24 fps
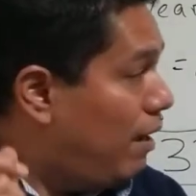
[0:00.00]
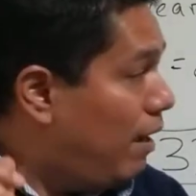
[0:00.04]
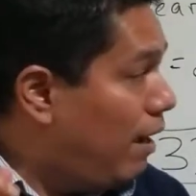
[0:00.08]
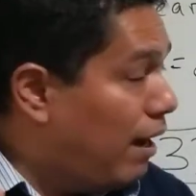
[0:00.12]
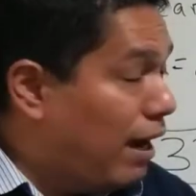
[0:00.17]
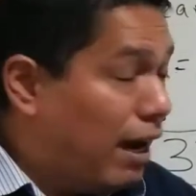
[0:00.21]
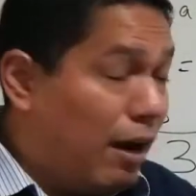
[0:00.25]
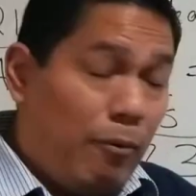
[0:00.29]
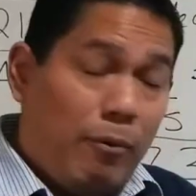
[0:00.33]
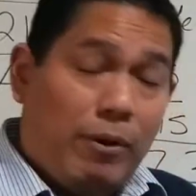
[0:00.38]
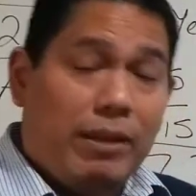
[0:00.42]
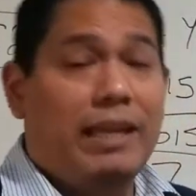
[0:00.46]

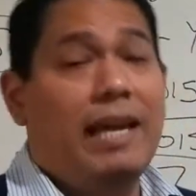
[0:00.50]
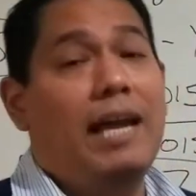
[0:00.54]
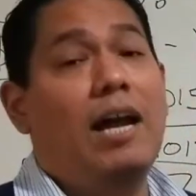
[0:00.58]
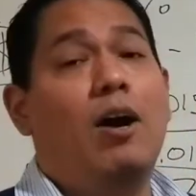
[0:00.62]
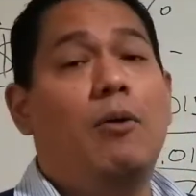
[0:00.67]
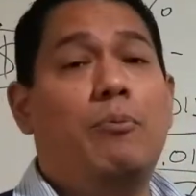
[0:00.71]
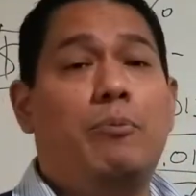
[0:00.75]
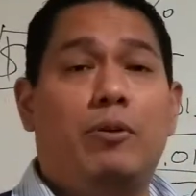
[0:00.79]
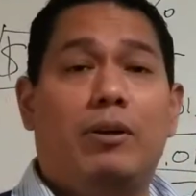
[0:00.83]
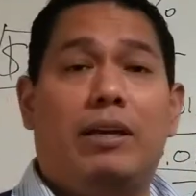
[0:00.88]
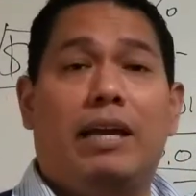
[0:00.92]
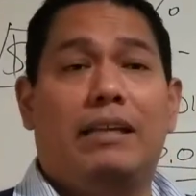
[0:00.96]
I want to
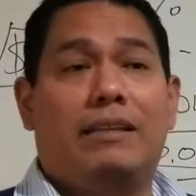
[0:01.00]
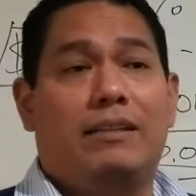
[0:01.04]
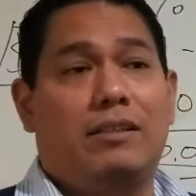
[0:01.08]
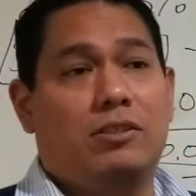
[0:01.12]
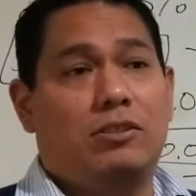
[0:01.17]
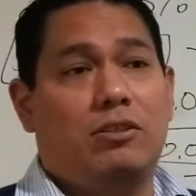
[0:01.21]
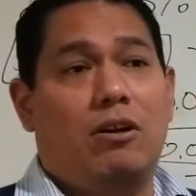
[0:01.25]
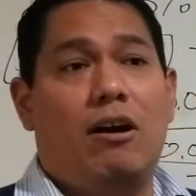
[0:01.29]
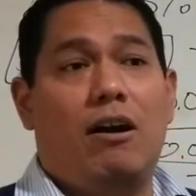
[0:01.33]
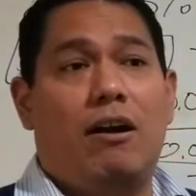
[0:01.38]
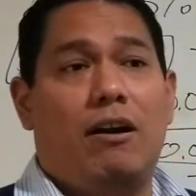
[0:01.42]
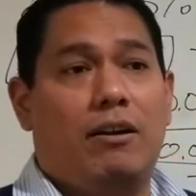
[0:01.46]
help you get this
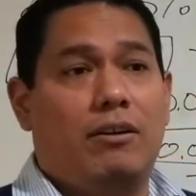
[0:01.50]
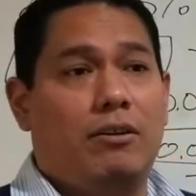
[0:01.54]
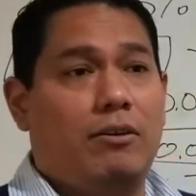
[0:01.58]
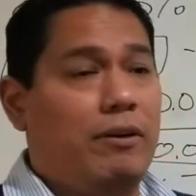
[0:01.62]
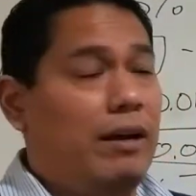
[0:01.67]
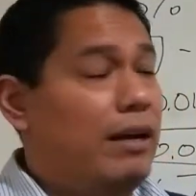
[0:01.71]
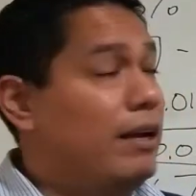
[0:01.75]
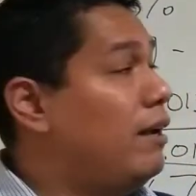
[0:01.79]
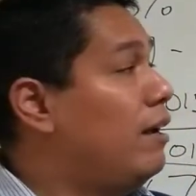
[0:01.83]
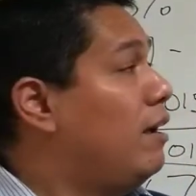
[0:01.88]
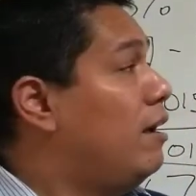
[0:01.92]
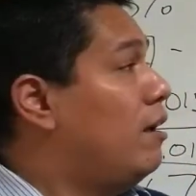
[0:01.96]
card, all
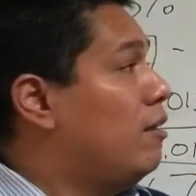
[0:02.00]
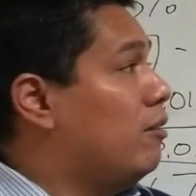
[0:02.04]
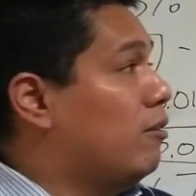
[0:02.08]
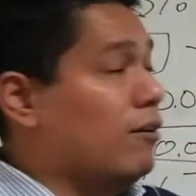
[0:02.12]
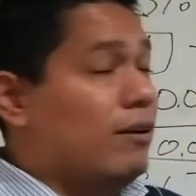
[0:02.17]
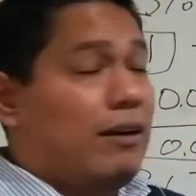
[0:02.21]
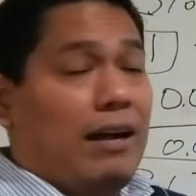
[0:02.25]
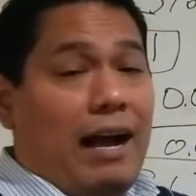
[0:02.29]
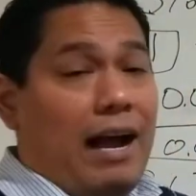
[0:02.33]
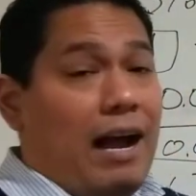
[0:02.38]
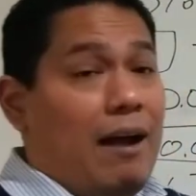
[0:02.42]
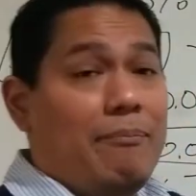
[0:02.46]
right?
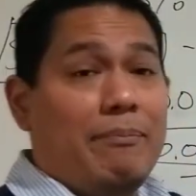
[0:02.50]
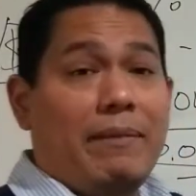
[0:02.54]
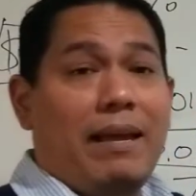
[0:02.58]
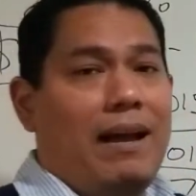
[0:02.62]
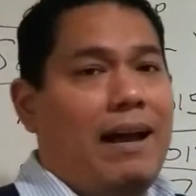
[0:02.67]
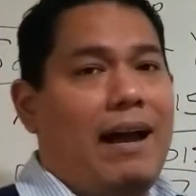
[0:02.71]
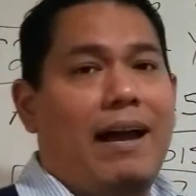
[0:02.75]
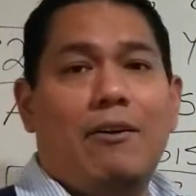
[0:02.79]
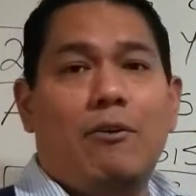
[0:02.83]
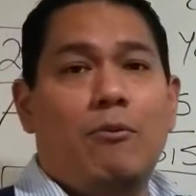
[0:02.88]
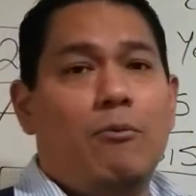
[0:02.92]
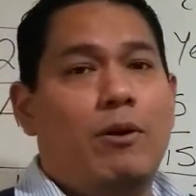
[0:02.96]
Look, I'm not,
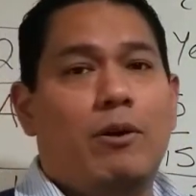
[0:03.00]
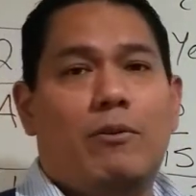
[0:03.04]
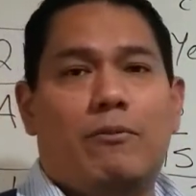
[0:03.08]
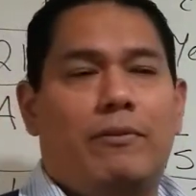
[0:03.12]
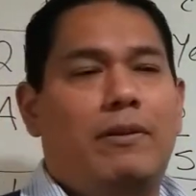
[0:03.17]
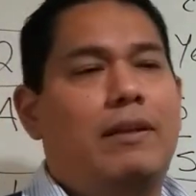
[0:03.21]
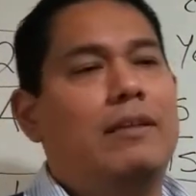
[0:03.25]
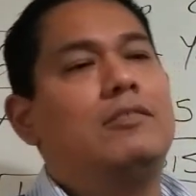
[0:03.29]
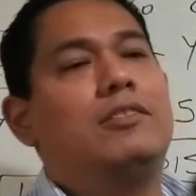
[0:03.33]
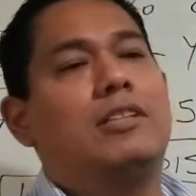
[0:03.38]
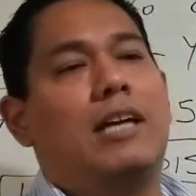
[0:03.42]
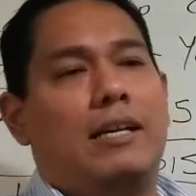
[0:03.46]
I don't work
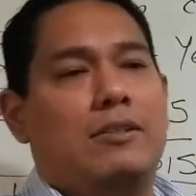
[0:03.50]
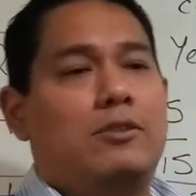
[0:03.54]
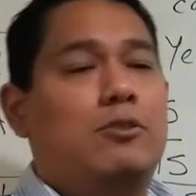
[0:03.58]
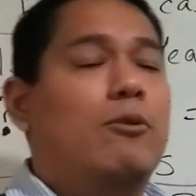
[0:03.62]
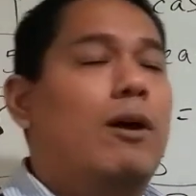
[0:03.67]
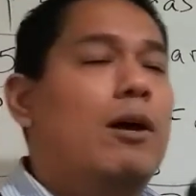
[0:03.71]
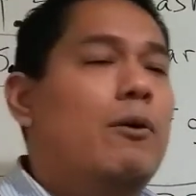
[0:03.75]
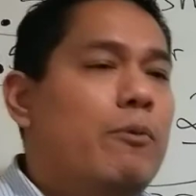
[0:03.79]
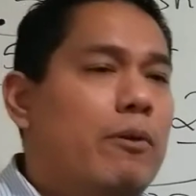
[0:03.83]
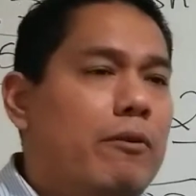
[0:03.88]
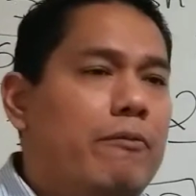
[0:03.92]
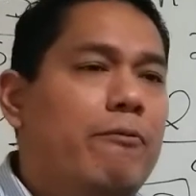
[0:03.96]
for, Josh, do
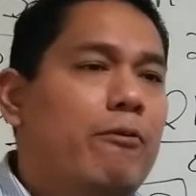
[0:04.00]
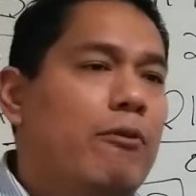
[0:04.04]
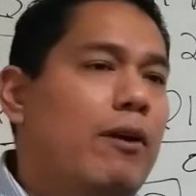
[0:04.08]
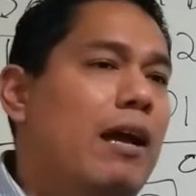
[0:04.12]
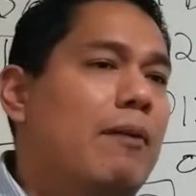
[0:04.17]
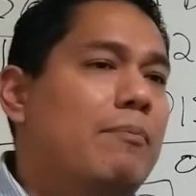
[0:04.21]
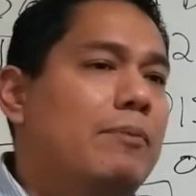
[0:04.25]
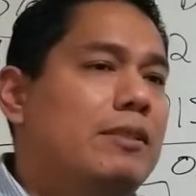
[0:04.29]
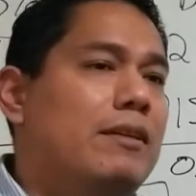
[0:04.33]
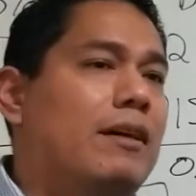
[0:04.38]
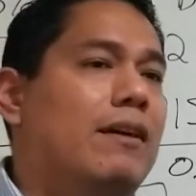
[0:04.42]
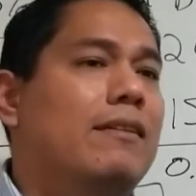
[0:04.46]
I work for
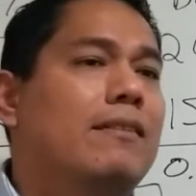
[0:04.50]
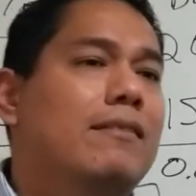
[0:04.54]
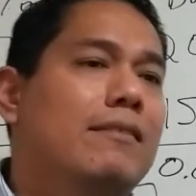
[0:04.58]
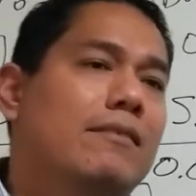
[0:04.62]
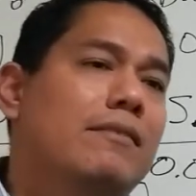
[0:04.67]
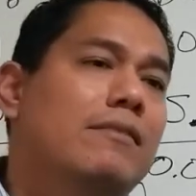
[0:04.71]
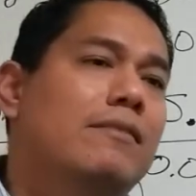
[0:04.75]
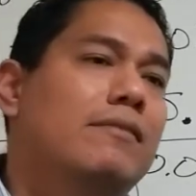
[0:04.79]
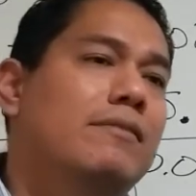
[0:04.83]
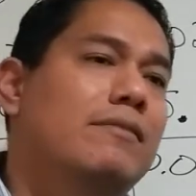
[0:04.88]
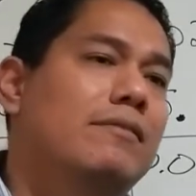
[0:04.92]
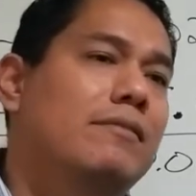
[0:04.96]
Amazon?
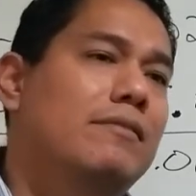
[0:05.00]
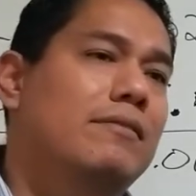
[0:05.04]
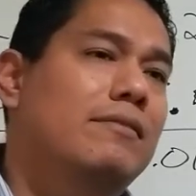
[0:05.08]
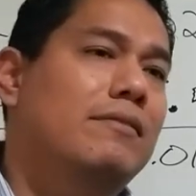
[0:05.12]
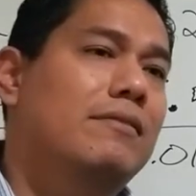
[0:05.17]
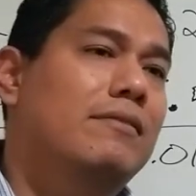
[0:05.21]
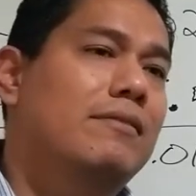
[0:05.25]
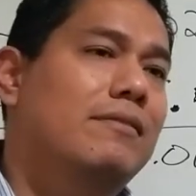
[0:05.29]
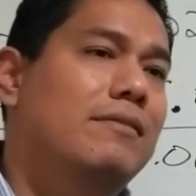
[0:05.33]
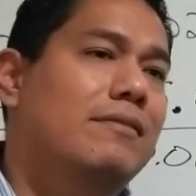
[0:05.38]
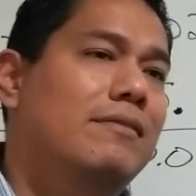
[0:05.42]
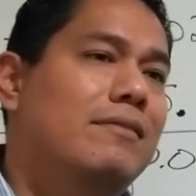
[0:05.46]

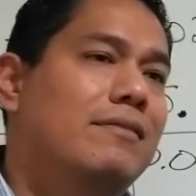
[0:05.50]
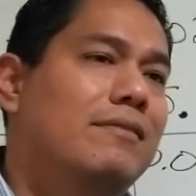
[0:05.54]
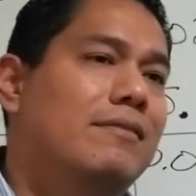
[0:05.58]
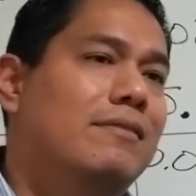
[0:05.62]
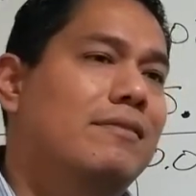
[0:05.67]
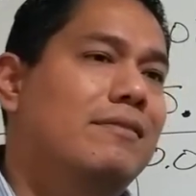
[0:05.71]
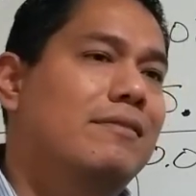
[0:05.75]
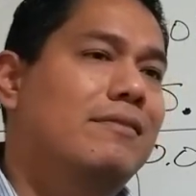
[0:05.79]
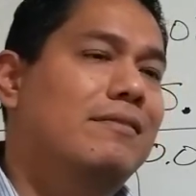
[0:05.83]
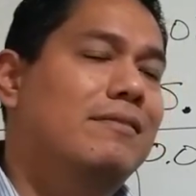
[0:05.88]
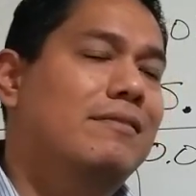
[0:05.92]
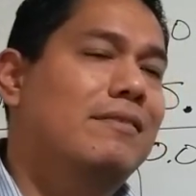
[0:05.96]
You do not
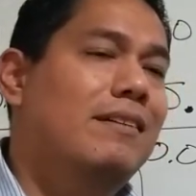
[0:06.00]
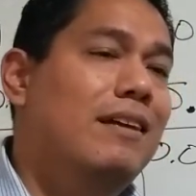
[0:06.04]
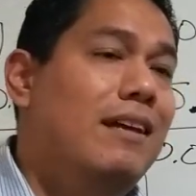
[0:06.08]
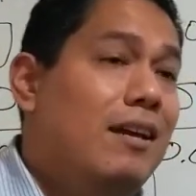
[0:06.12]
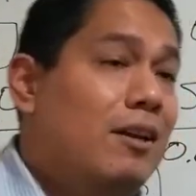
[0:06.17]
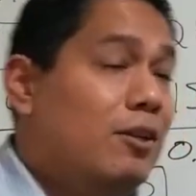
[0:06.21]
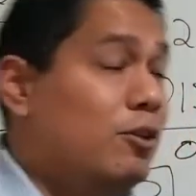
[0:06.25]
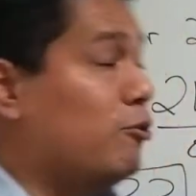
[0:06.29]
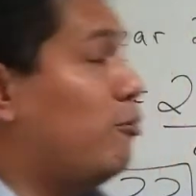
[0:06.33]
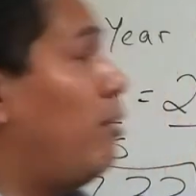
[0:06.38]
work for Amazon.